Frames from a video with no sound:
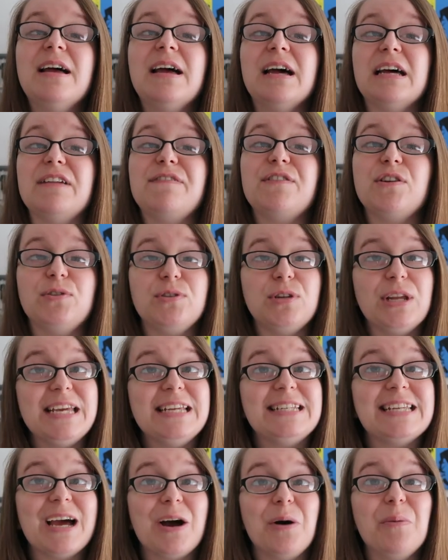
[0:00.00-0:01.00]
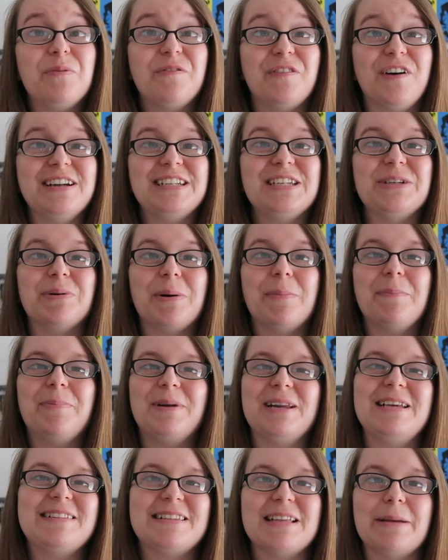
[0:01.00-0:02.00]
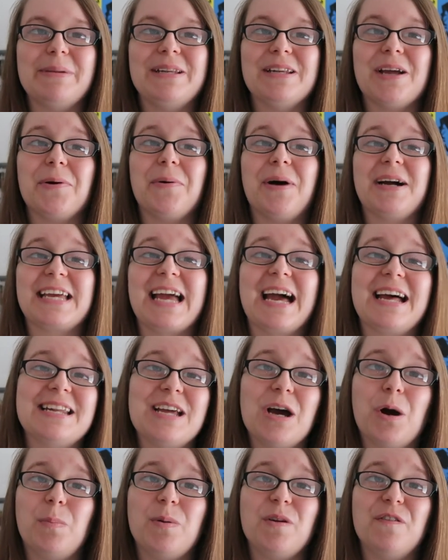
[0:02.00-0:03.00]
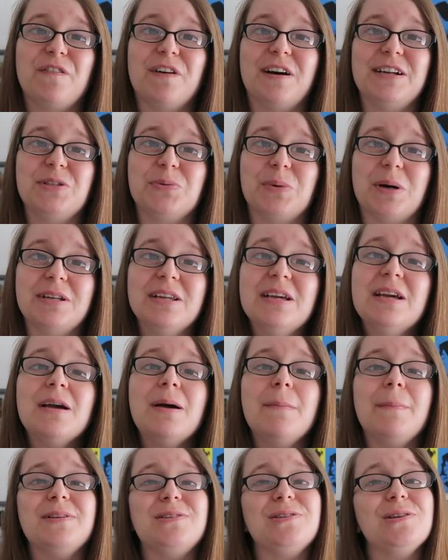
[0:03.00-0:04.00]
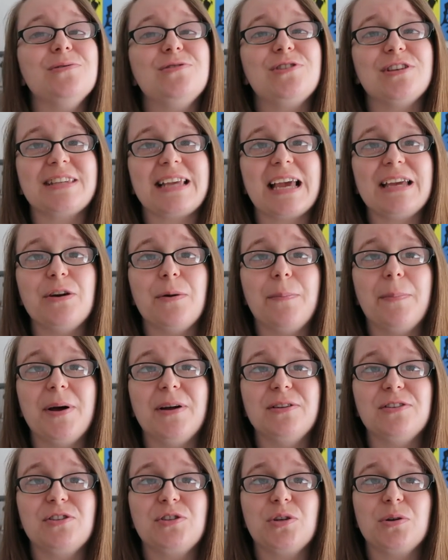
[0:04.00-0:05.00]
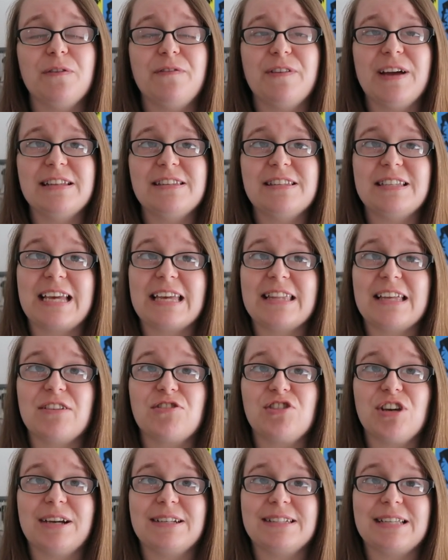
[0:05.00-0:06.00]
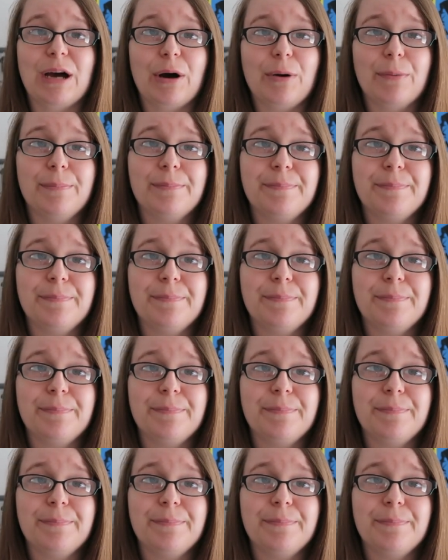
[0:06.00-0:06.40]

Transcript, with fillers: And if you need help finding one, please let me know. I can help you find one, but do just get your bird to a vet to get that checked out.